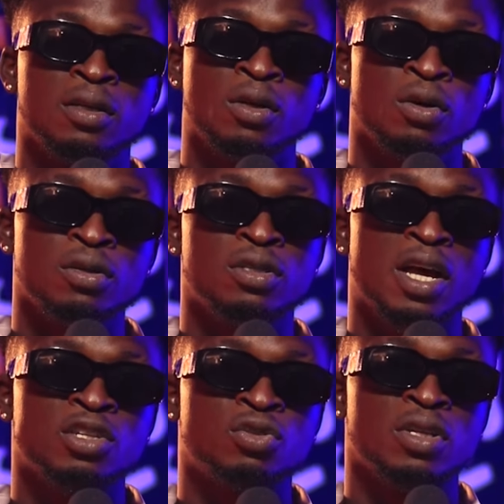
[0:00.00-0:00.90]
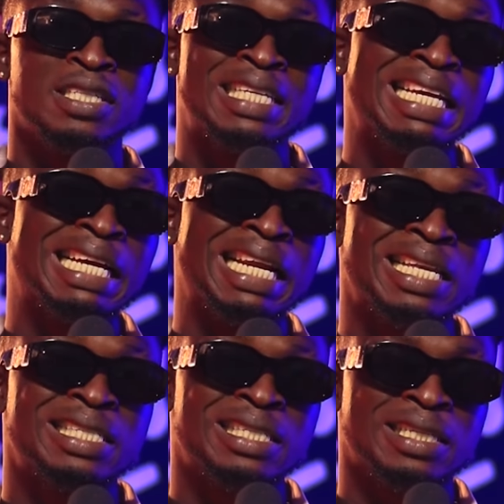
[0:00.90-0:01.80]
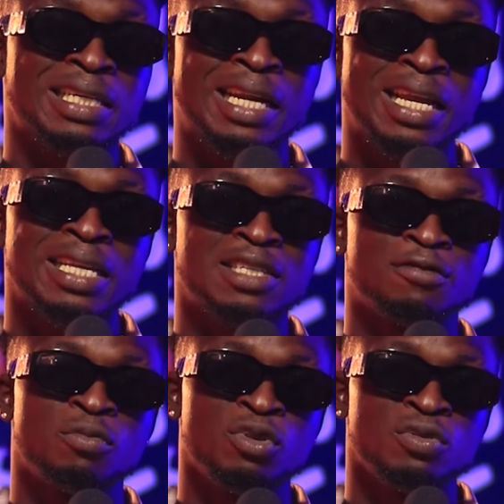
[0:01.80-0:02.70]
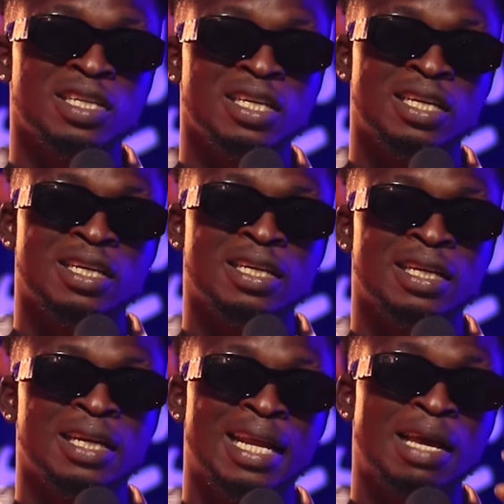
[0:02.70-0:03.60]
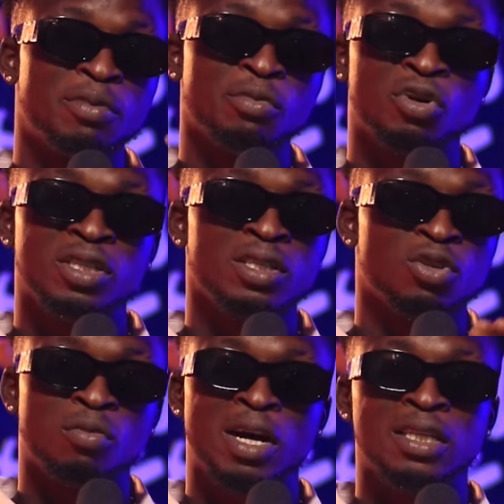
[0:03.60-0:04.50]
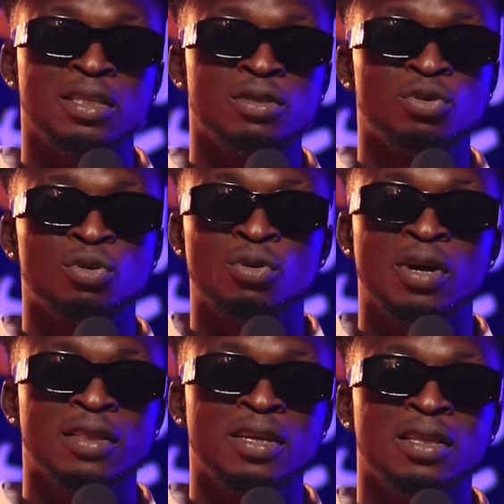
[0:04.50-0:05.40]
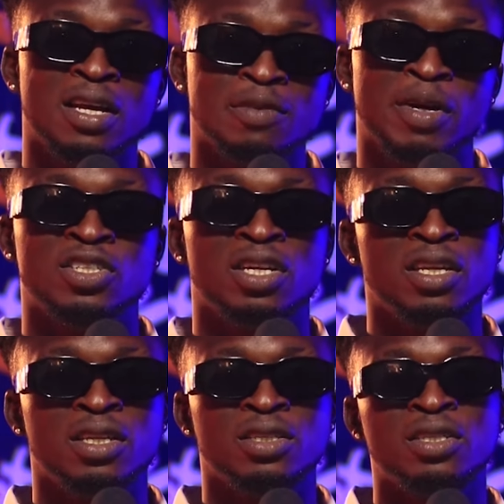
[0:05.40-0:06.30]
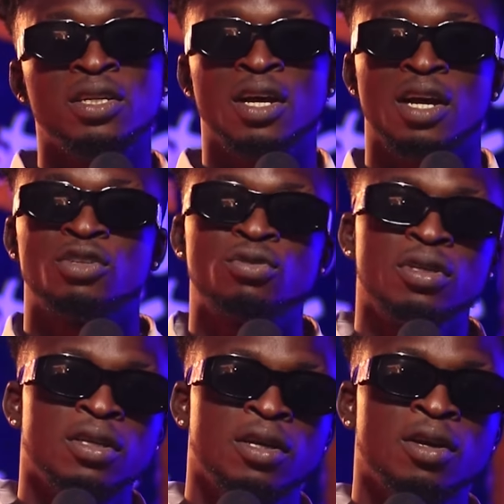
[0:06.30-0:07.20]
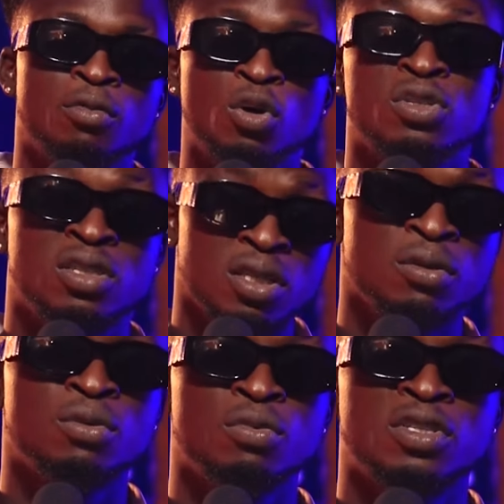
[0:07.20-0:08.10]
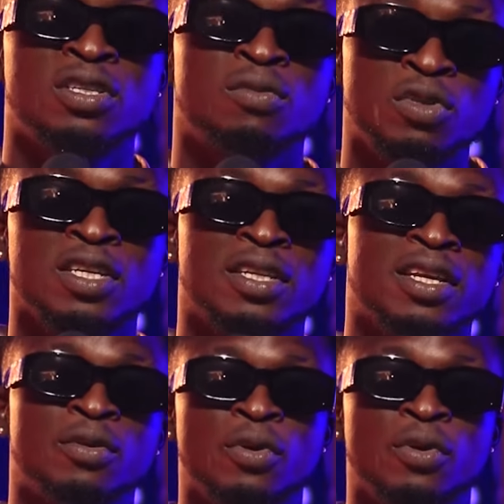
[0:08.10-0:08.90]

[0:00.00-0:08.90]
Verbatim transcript: Because actually they say grace, grace for music be money normally. So I think that's my challenge actually. But we still we still we still did the